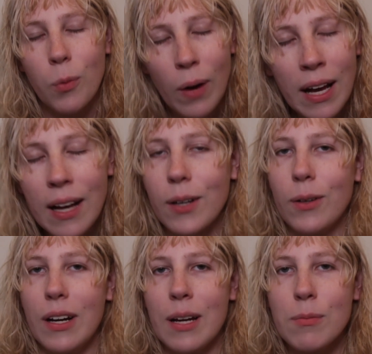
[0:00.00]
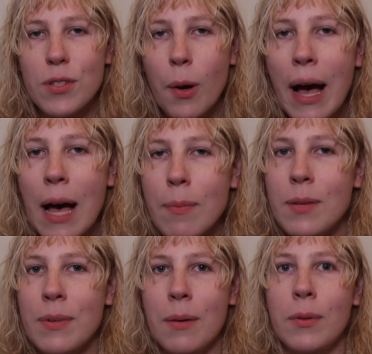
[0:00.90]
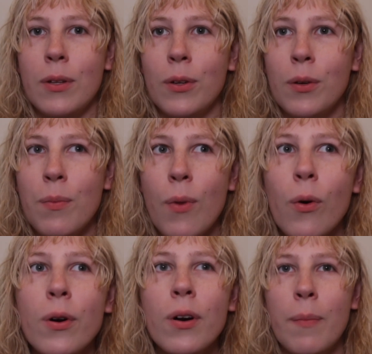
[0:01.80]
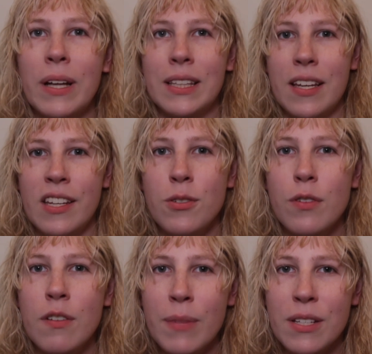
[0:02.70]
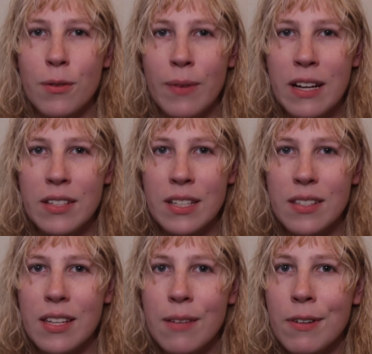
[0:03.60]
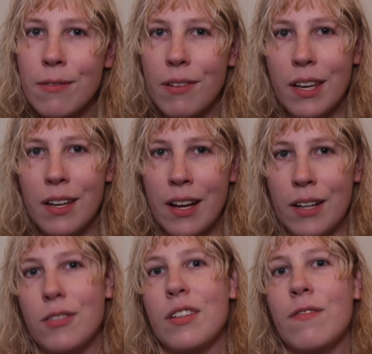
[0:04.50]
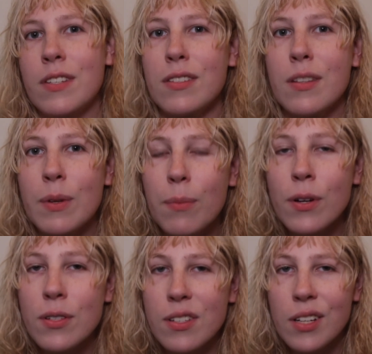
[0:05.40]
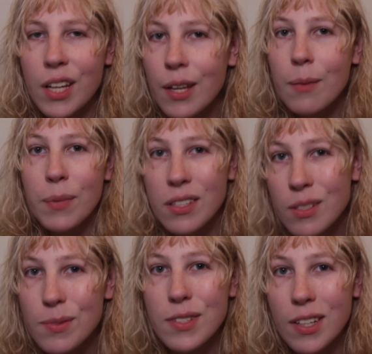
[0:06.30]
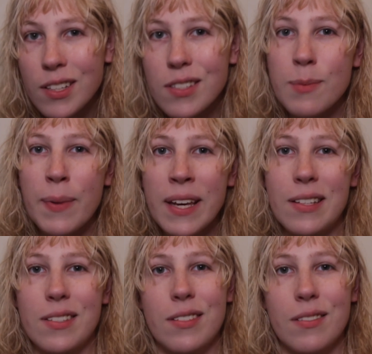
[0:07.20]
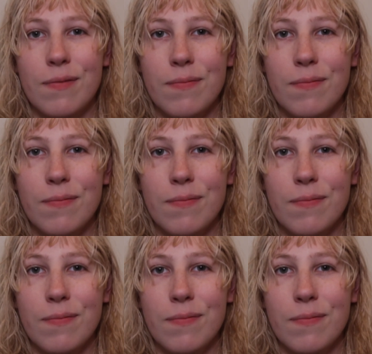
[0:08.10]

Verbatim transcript: Wow, I'm so happy to be able to learn more about the history of my surroundings, even if I can't actually visit them in person because I'm stuck in space.